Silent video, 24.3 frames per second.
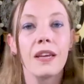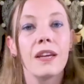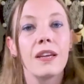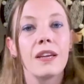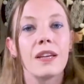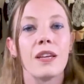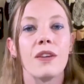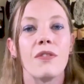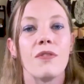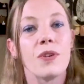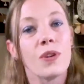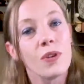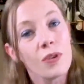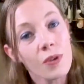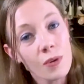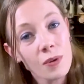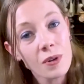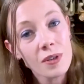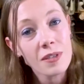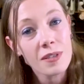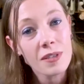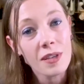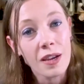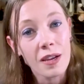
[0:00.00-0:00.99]
If you do
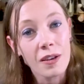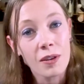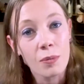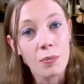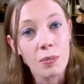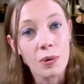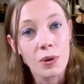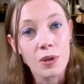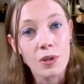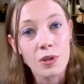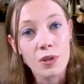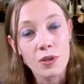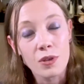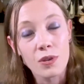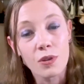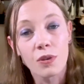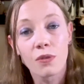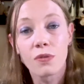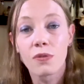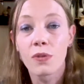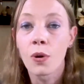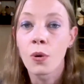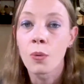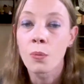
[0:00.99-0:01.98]
decide to purchase your
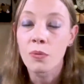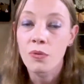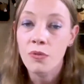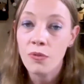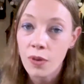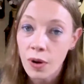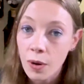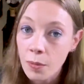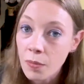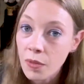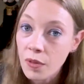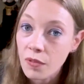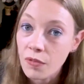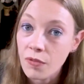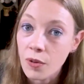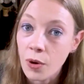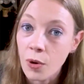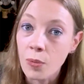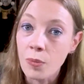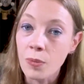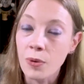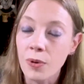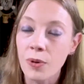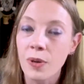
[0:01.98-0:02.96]
foam from the
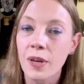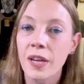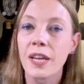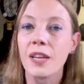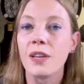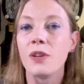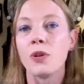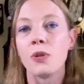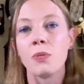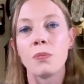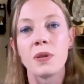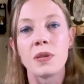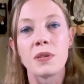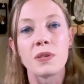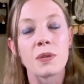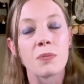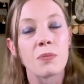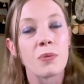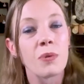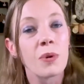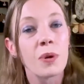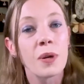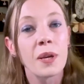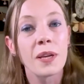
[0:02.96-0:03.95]
Foamery, you'll be
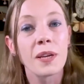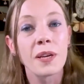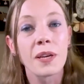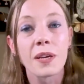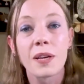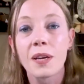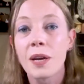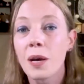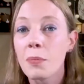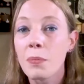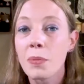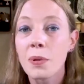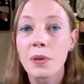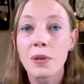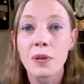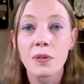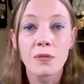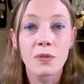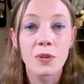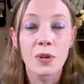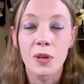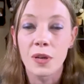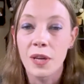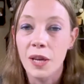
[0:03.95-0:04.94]
supporting a couple of
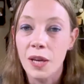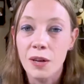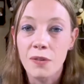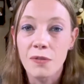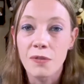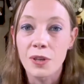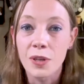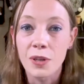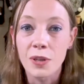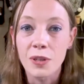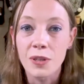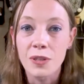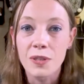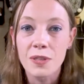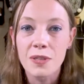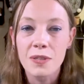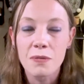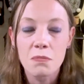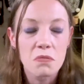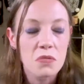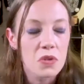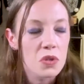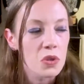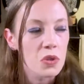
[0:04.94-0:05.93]
creative nerds.
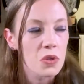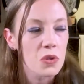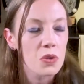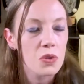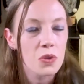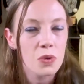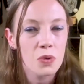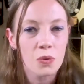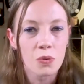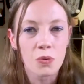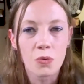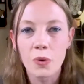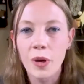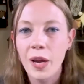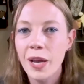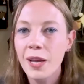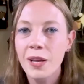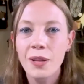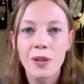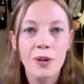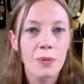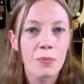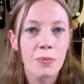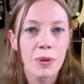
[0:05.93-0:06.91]
Just two
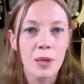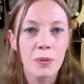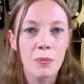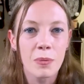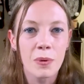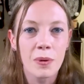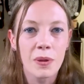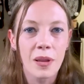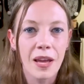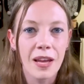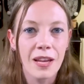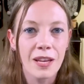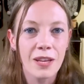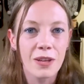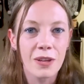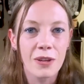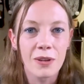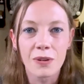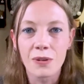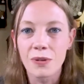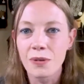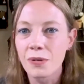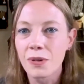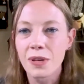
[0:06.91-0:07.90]
regular people like
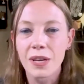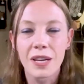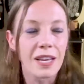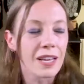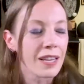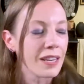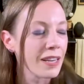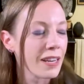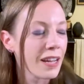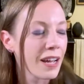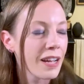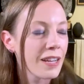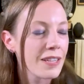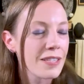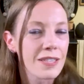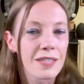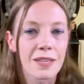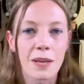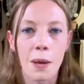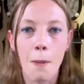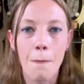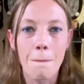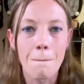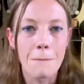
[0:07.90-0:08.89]
you and not
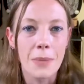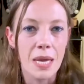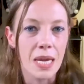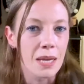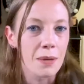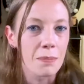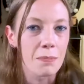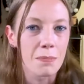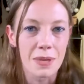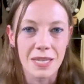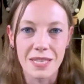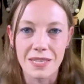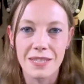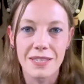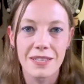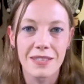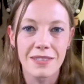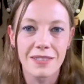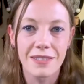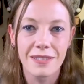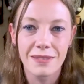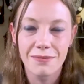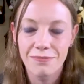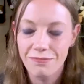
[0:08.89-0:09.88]
some big
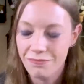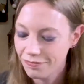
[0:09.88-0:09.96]
business.